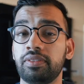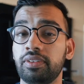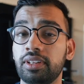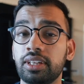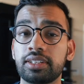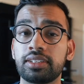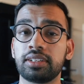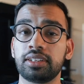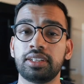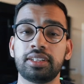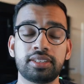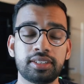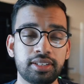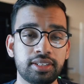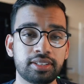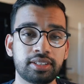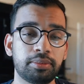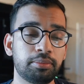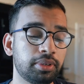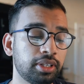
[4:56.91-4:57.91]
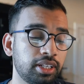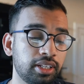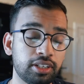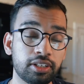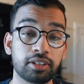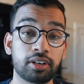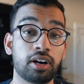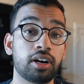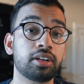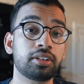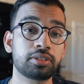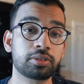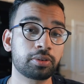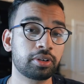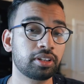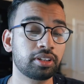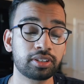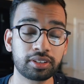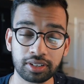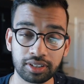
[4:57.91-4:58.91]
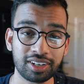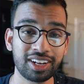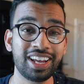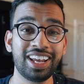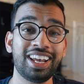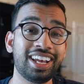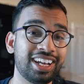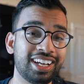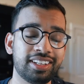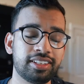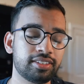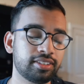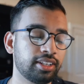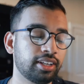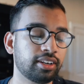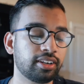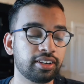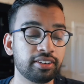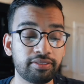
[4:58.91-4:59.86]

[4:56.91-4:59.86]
If you like to listen to somebody and you're an auditory learner, it's there.